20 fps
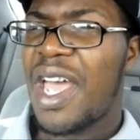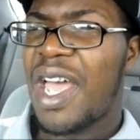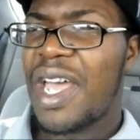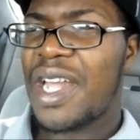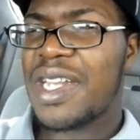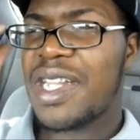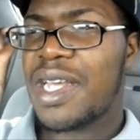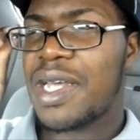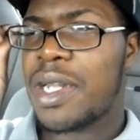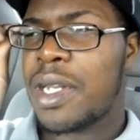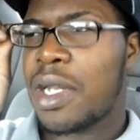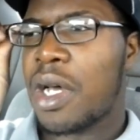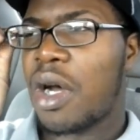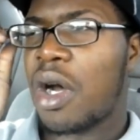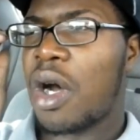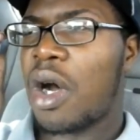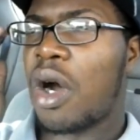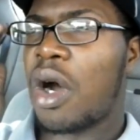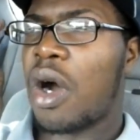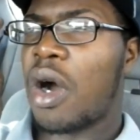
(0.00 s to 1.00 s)
And then
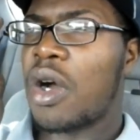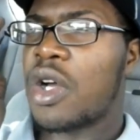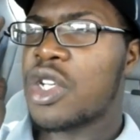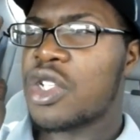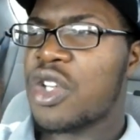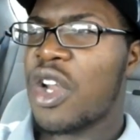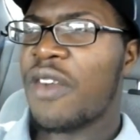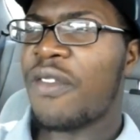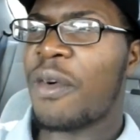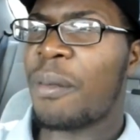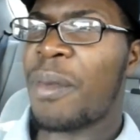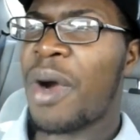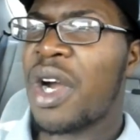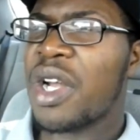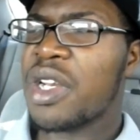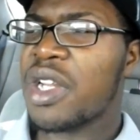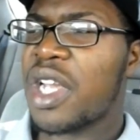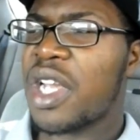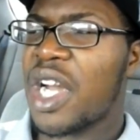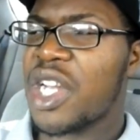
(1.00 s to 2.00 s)
Trayvon
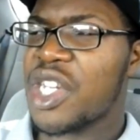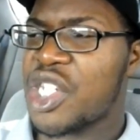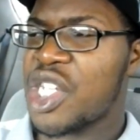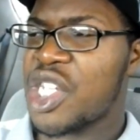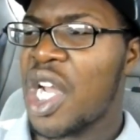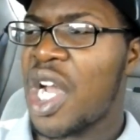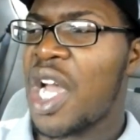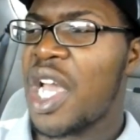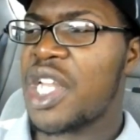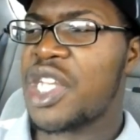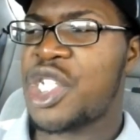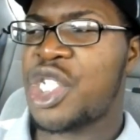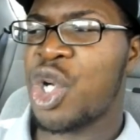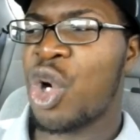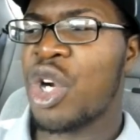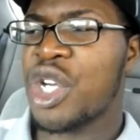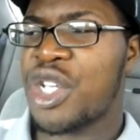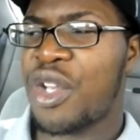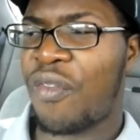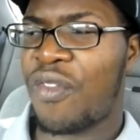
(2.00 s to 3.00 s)
Martin got shot, and
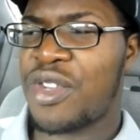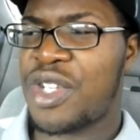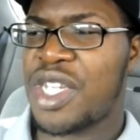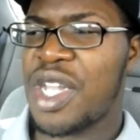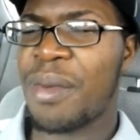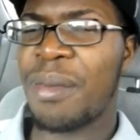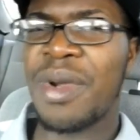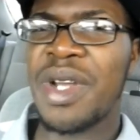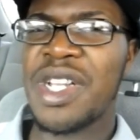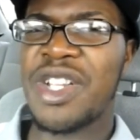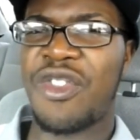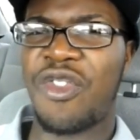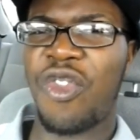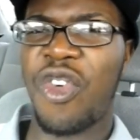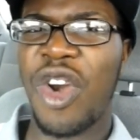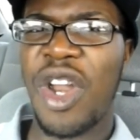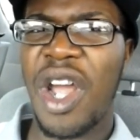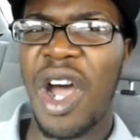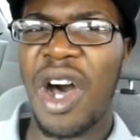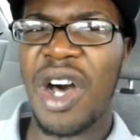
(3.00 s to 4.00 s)
George Zimmerman is
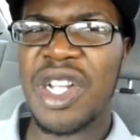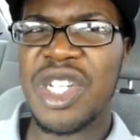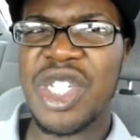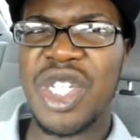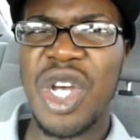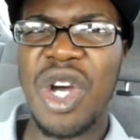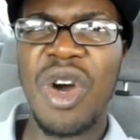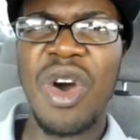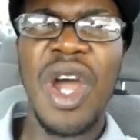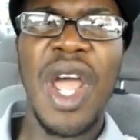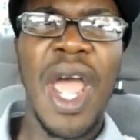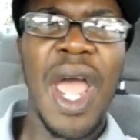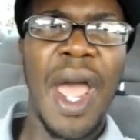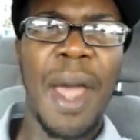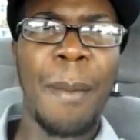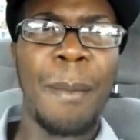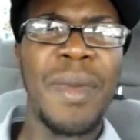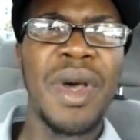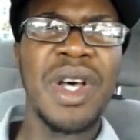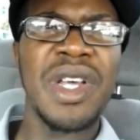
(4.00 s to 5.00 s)
free also,
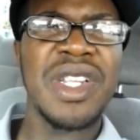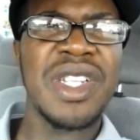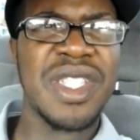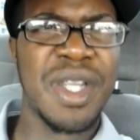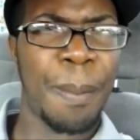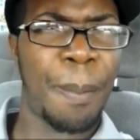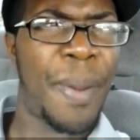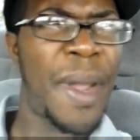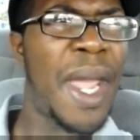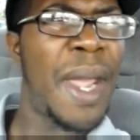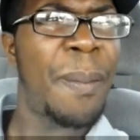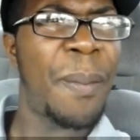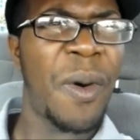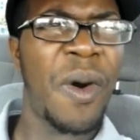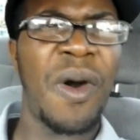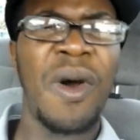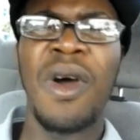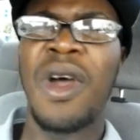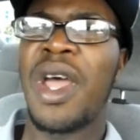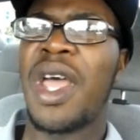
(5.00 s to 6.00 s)
and millions of
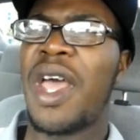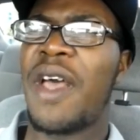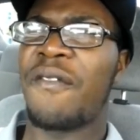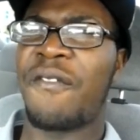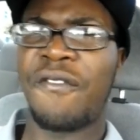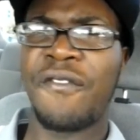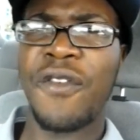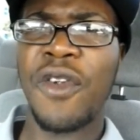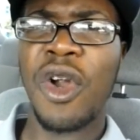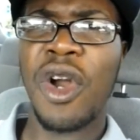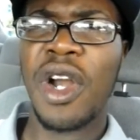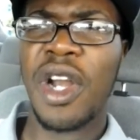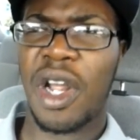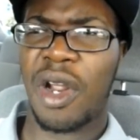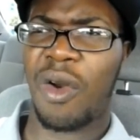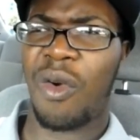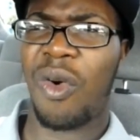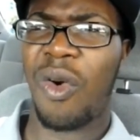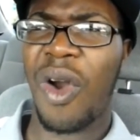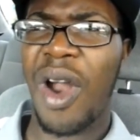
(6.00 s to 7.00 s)
people in Florida
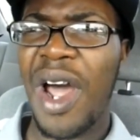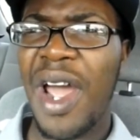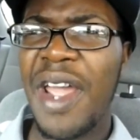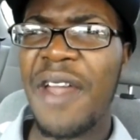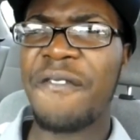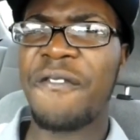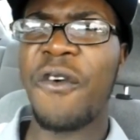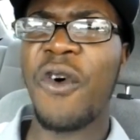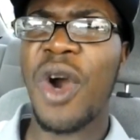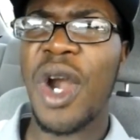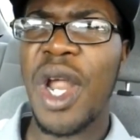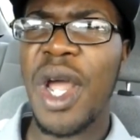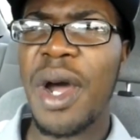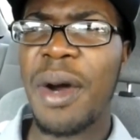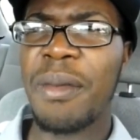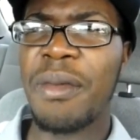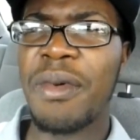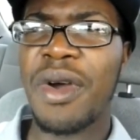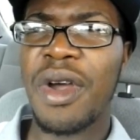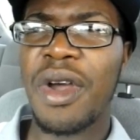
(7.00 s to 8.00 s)
crying for
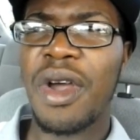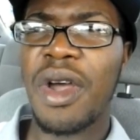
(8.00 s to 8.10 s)
him.